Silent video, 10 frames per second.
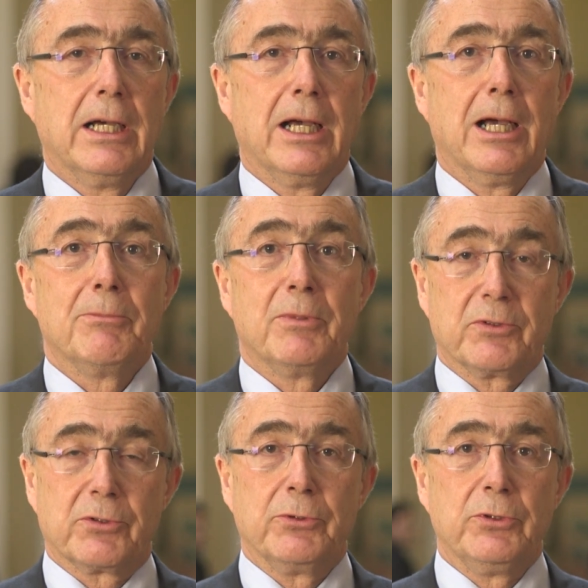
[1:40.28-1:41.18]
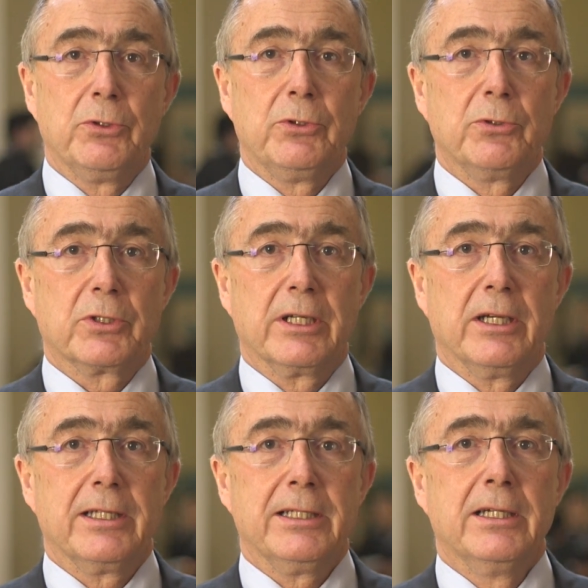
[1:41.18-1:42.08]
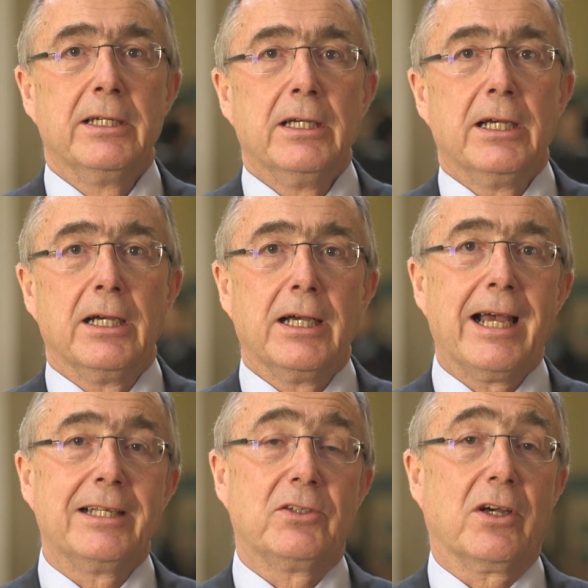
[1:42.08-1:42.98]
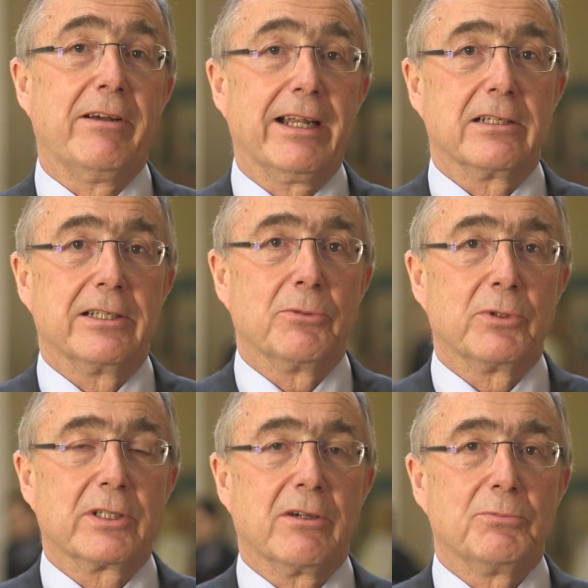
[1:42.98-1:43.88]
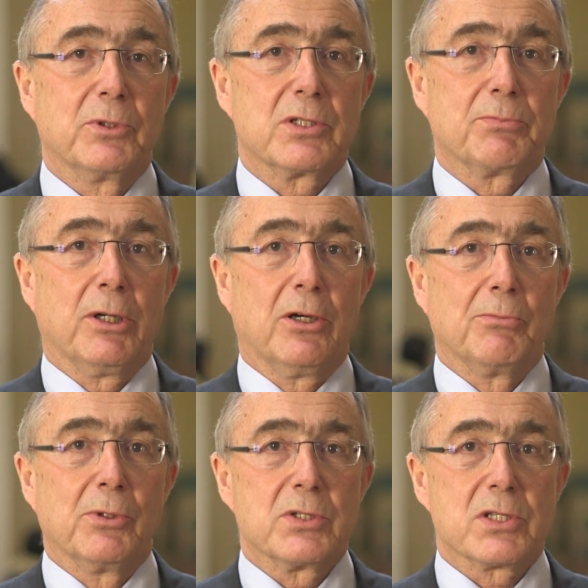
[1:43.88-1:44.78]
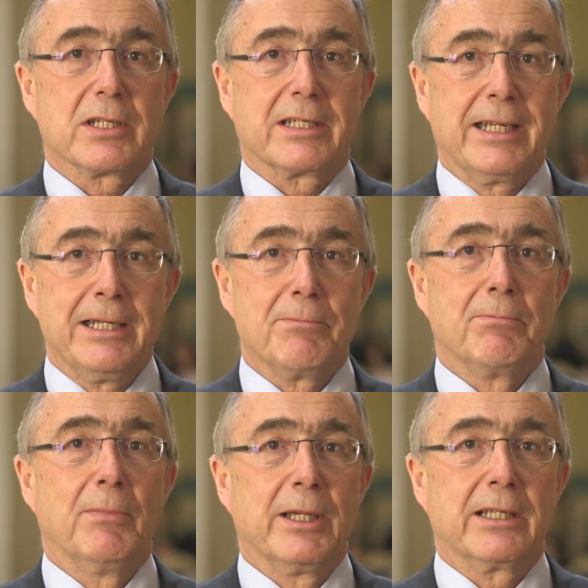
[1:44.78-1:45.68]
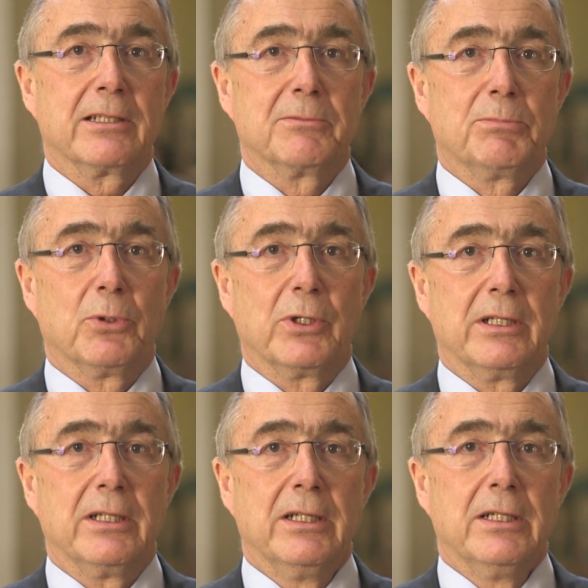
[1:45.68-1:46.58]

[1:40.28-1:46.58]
through UUK, and directly with government departments to keep making the point